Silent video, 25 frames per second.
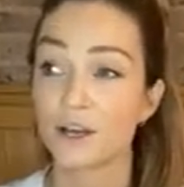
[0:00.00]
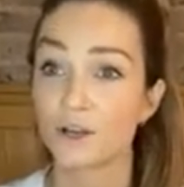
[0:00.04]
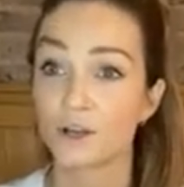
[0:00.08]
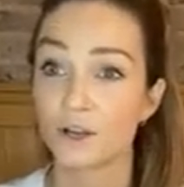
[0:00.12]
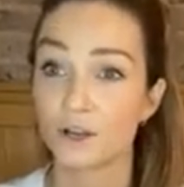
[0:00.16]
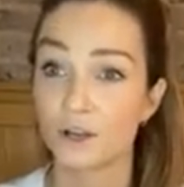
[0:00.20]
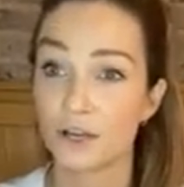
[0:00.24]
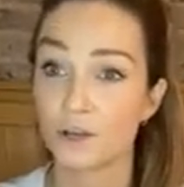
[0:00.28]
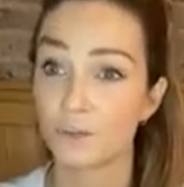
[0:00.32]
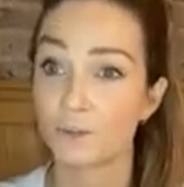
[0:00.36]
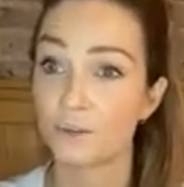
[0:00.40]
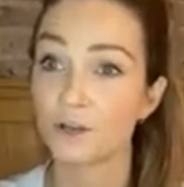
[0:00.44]

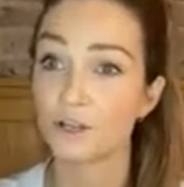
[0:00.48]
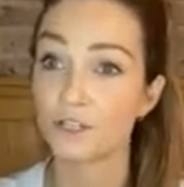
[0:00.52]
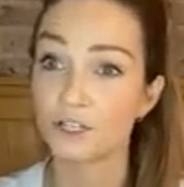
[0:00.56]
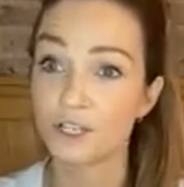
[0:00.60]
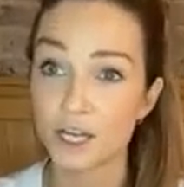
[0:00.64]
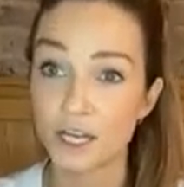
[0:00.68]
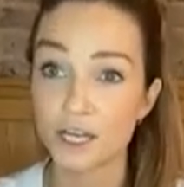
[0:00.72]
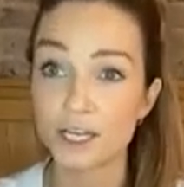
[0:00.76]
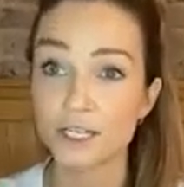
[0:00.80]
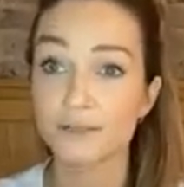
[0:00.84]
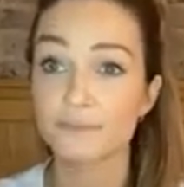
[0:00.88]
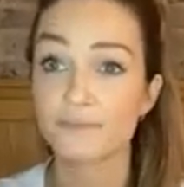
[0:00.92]
It would
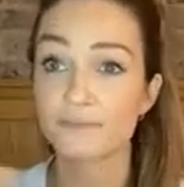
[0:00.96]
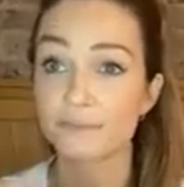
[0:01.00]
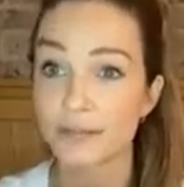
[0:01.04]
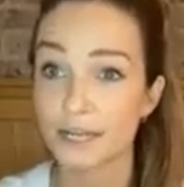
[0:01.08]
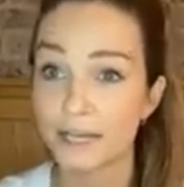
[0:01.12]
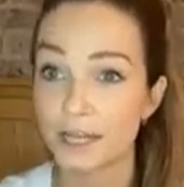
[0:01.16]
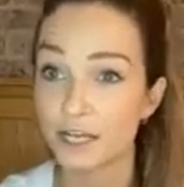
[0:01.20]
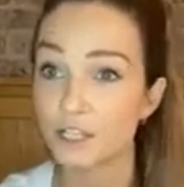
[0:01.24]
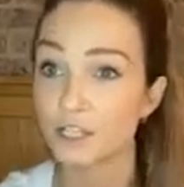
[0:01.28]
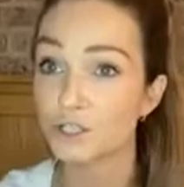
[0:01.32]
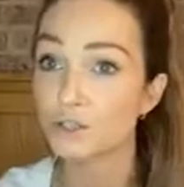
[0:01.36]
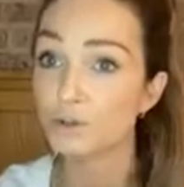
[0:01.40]
just
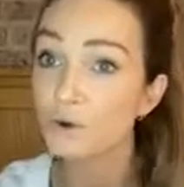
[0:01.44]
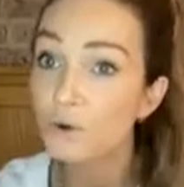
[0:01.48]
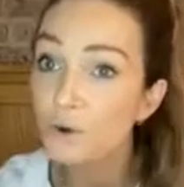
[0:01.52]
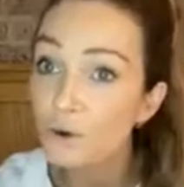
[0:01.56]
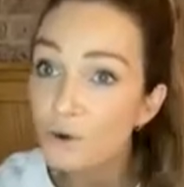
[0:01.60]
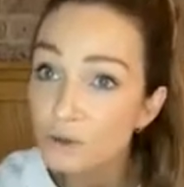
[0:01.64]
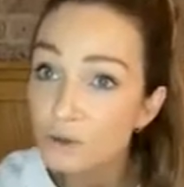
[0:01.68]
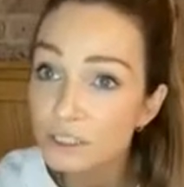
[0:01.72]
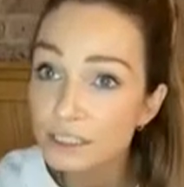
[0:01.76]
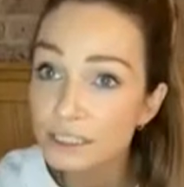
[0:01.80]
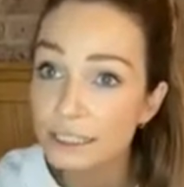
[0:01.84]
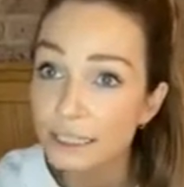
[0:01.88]
be
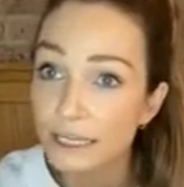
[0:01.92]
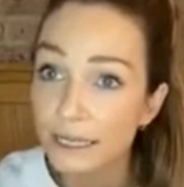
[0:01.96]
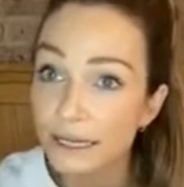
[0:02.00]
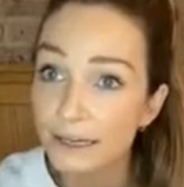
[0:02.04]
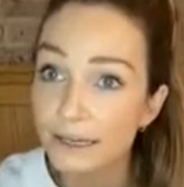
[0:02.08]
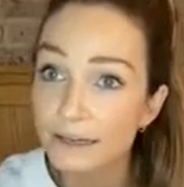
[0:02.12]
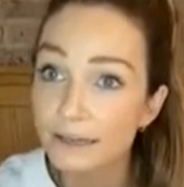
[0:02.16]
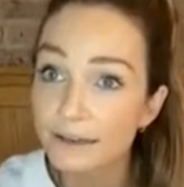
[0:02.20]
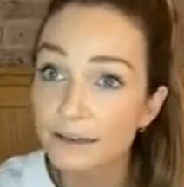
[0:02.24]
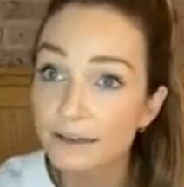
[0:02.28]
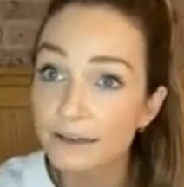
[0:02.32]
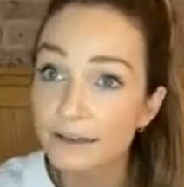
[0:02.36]
exhausting.